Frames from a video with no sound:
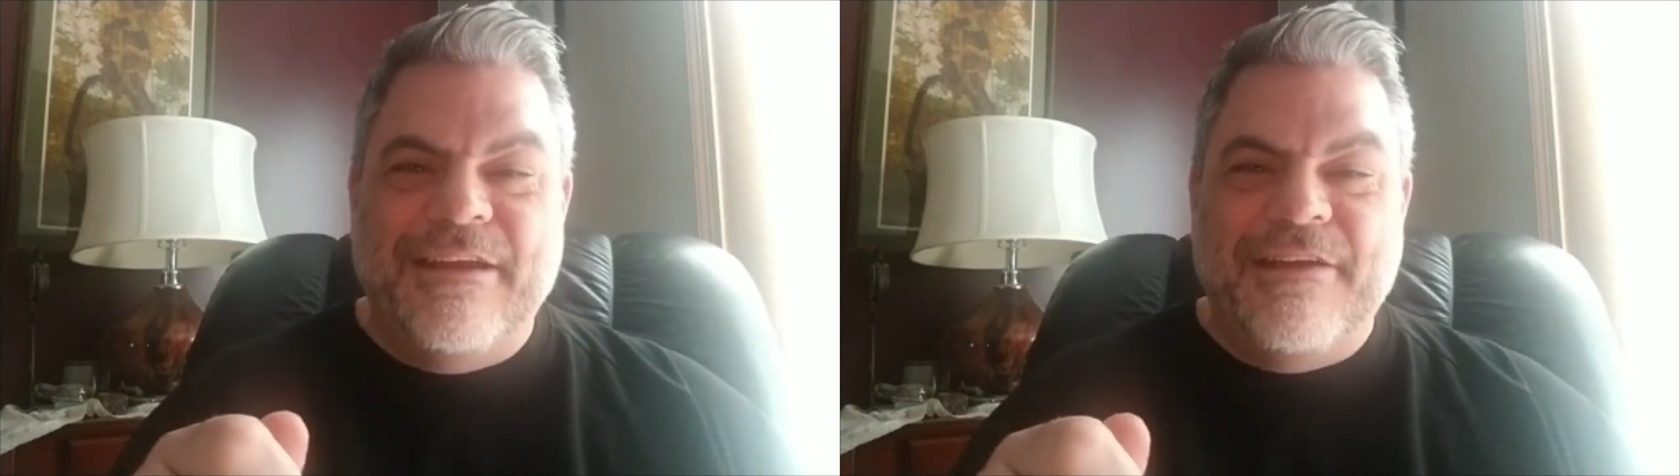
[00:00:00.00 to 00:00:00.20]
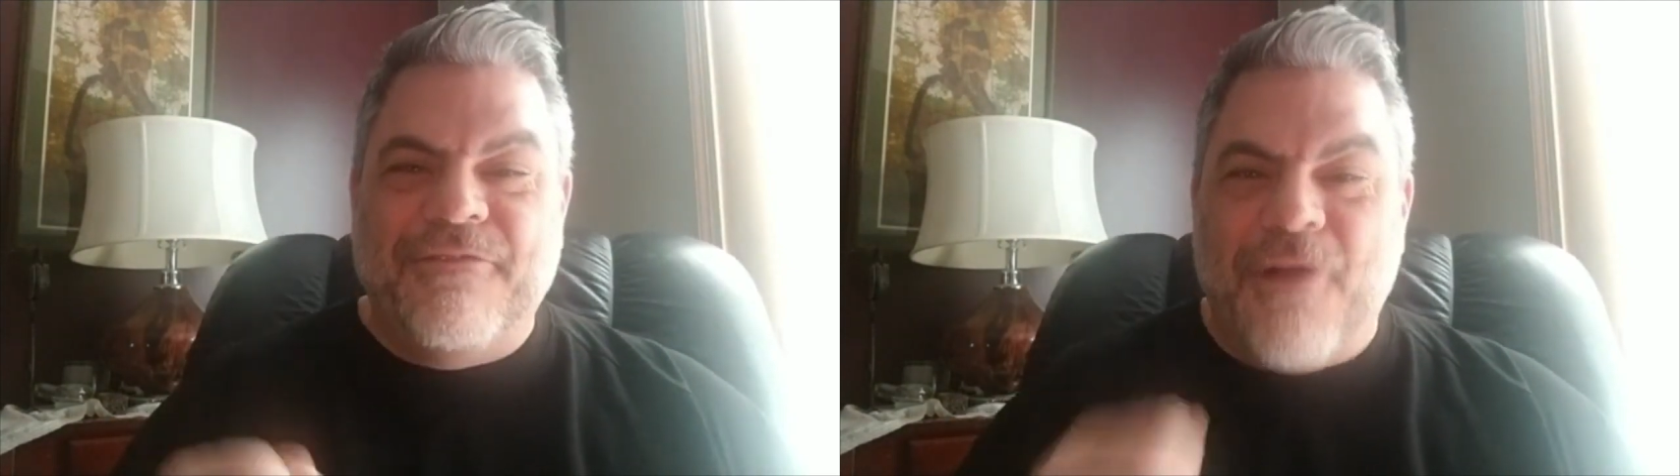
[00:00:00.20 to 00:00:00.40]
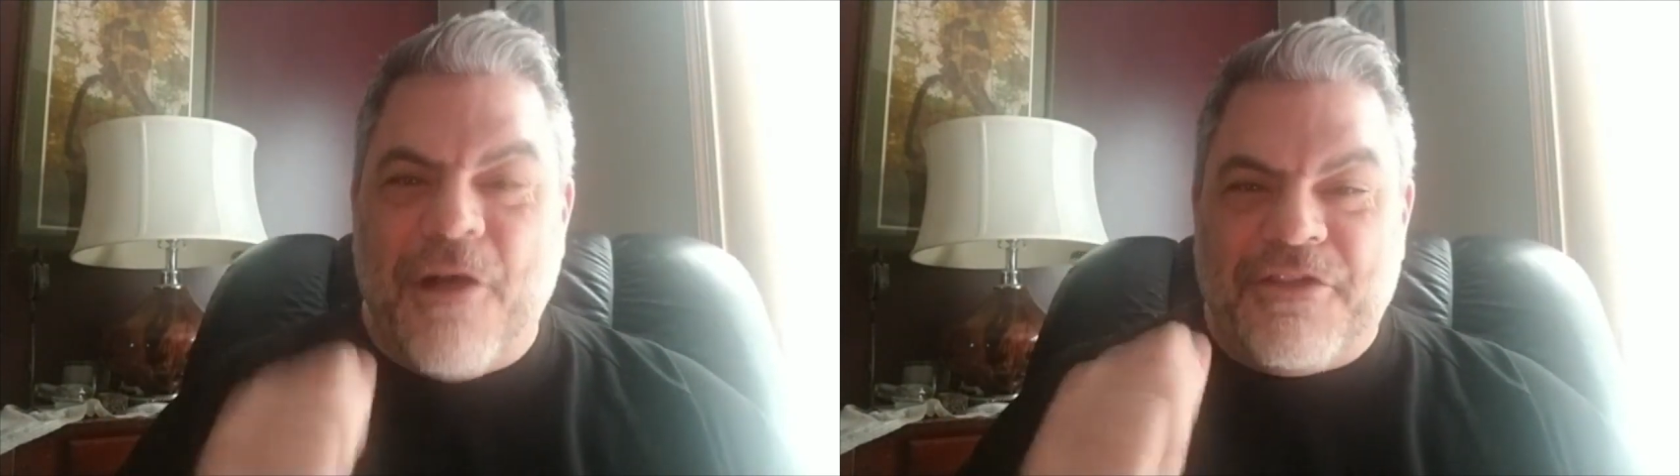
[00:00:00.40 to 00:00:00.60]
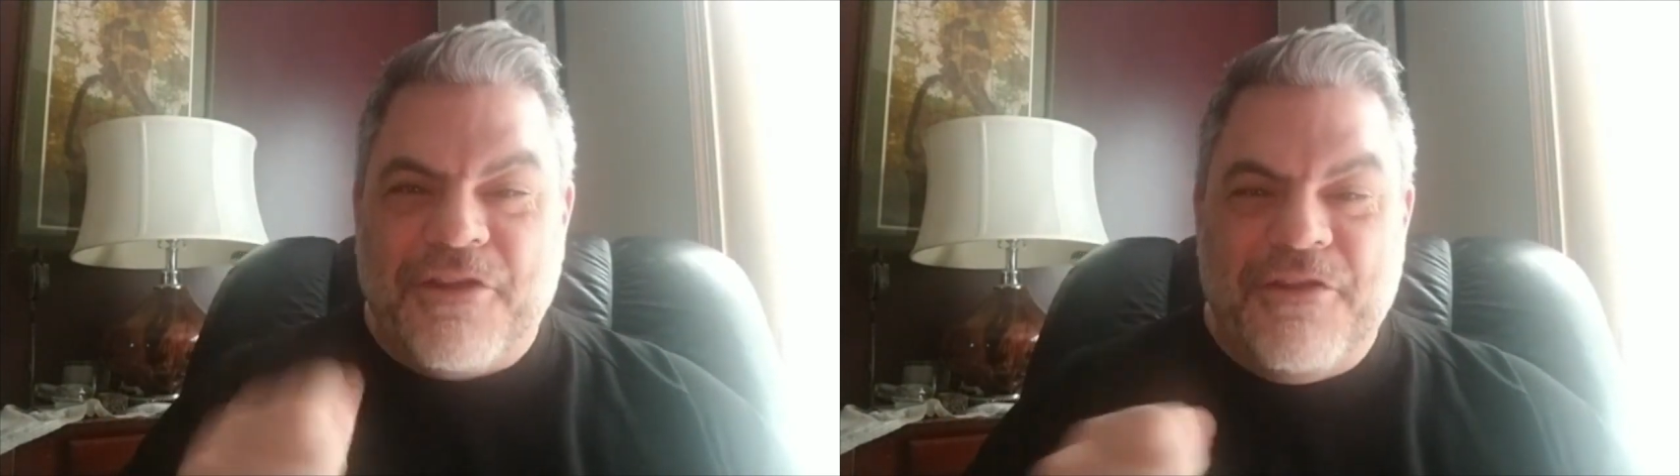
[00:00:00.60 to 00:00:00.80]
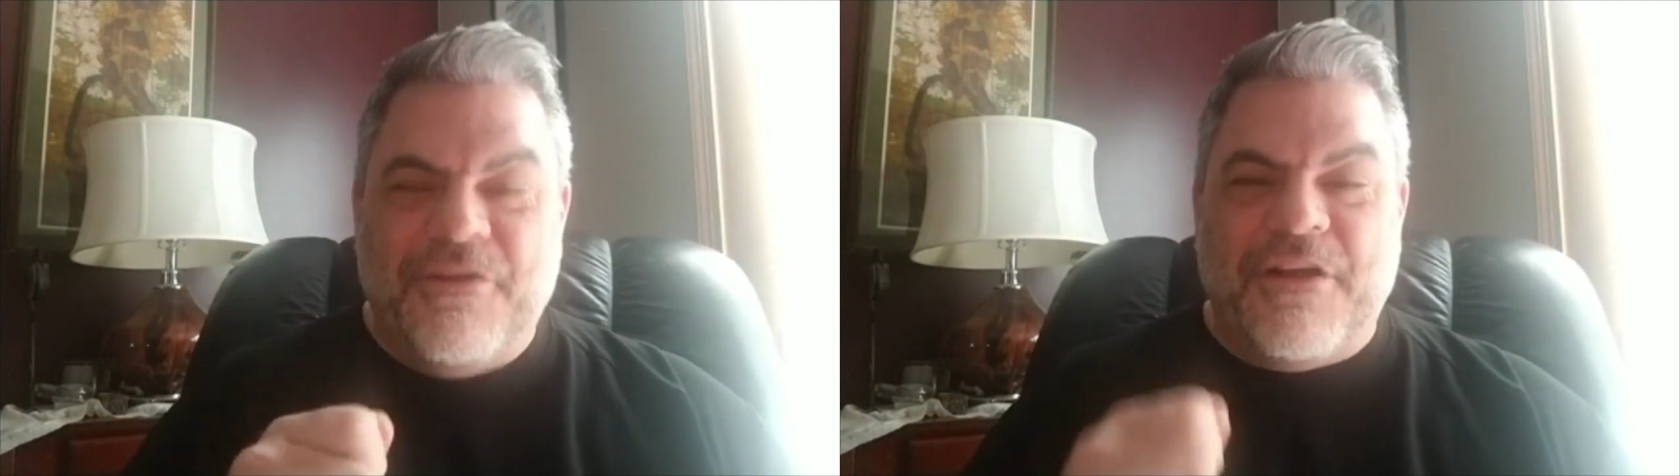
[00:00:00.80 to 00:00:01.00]
for all the
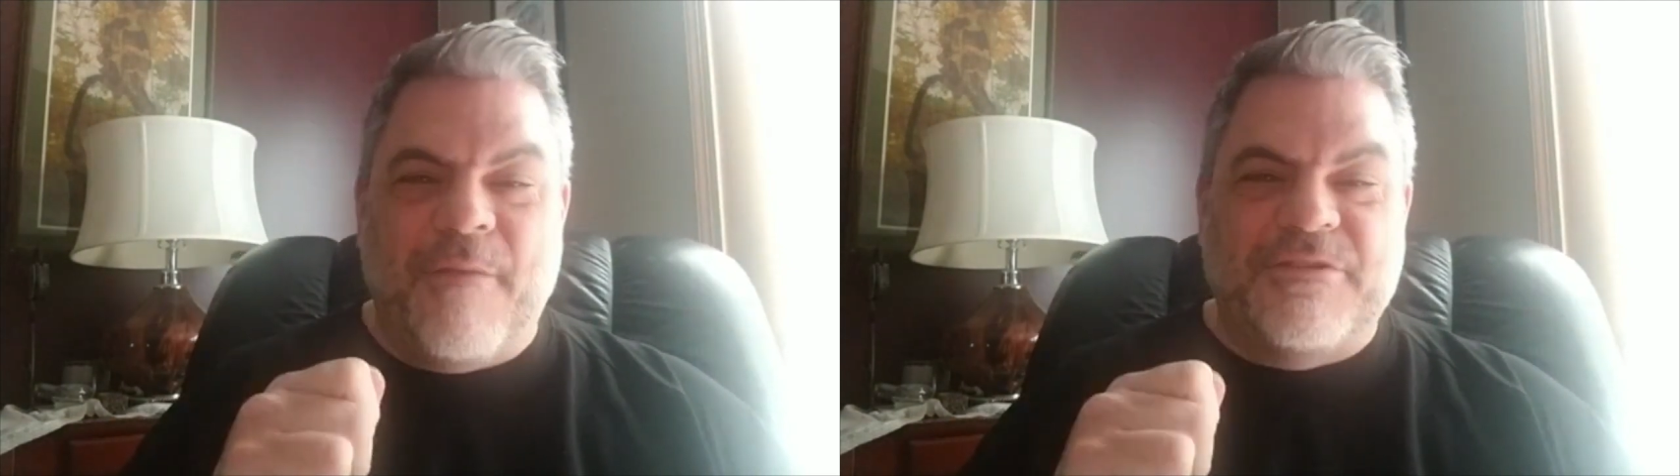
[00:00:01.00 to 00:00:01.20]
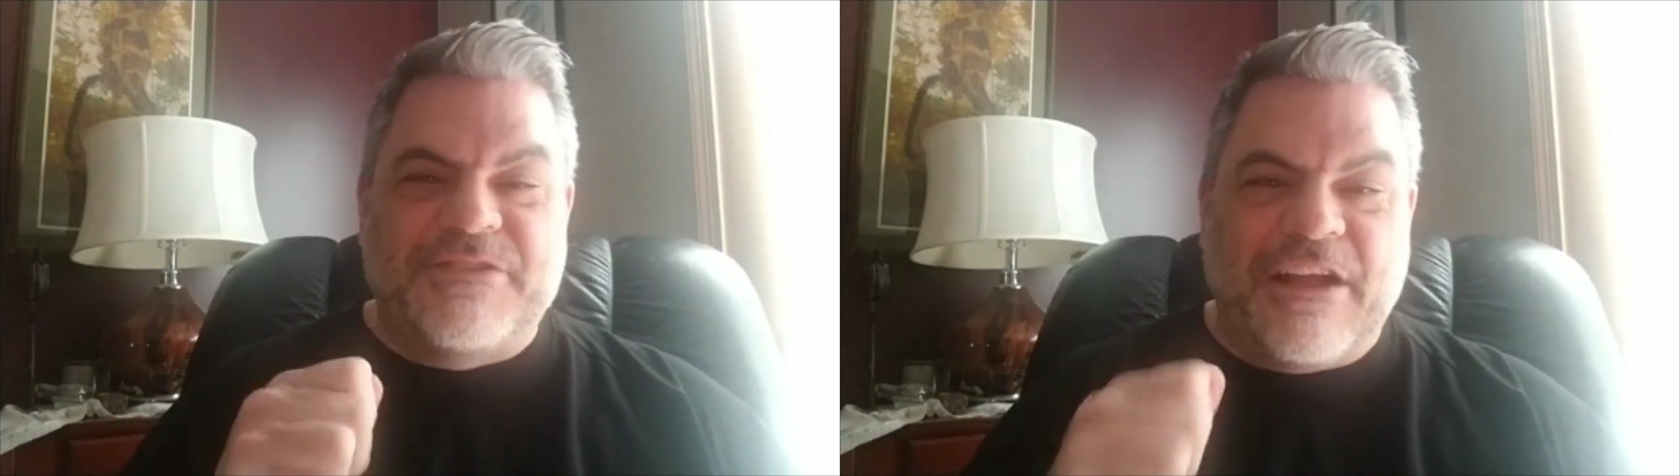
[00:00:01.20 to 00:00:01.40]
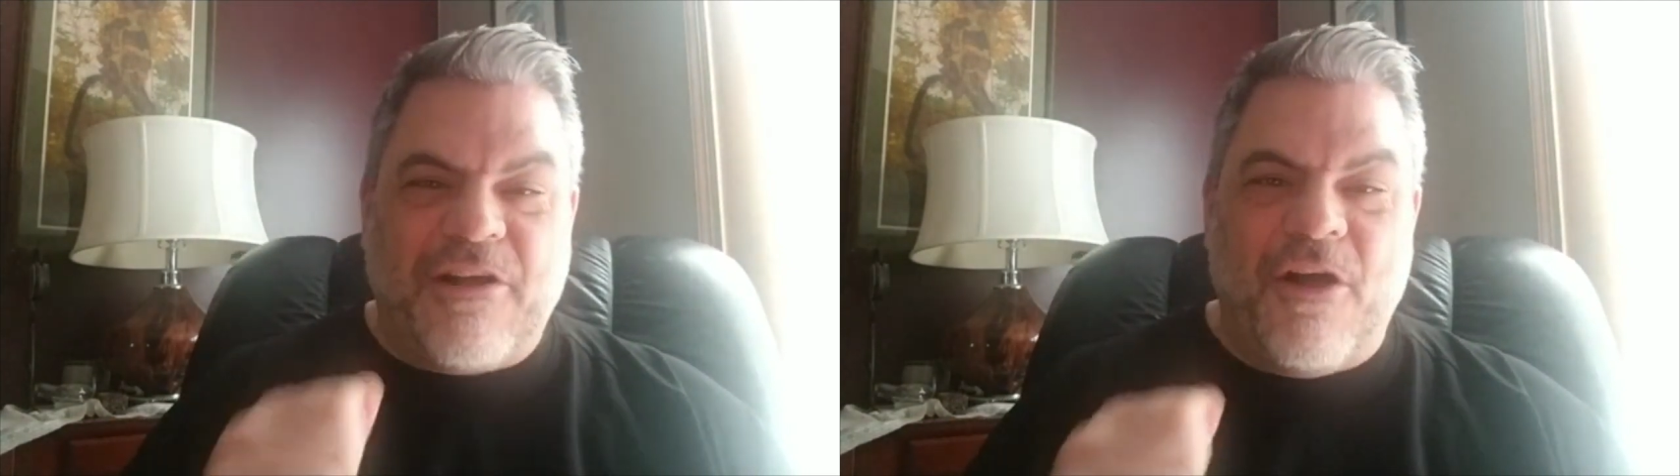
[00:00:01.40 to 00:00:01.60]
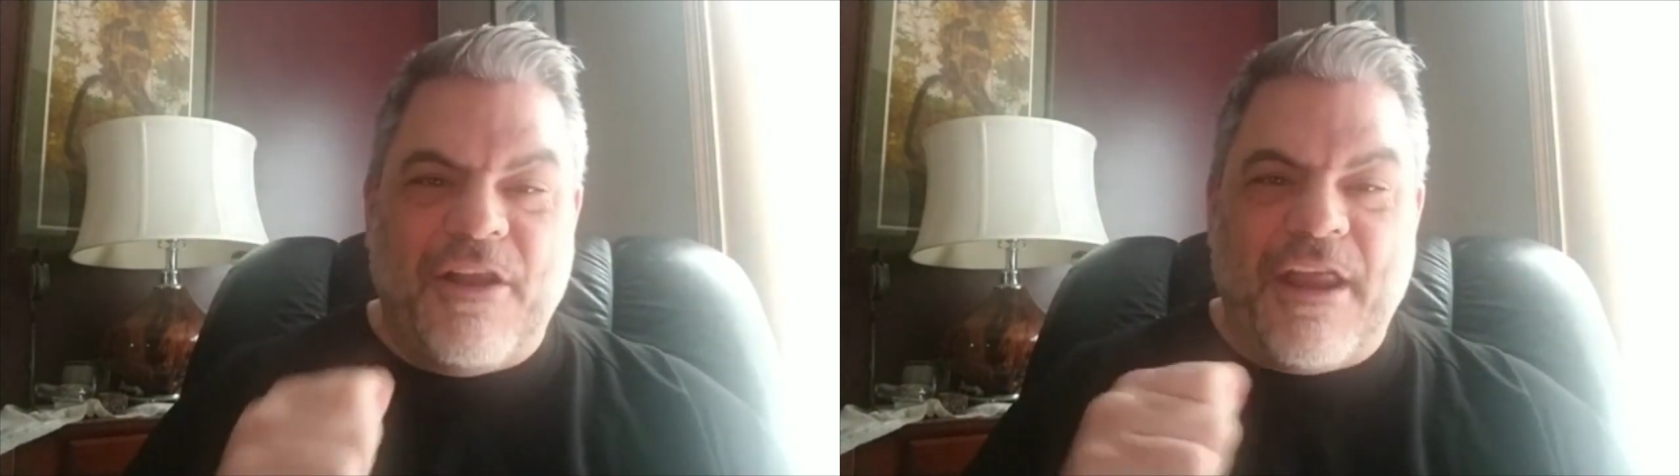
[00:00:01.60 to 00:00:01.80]
newcomers that called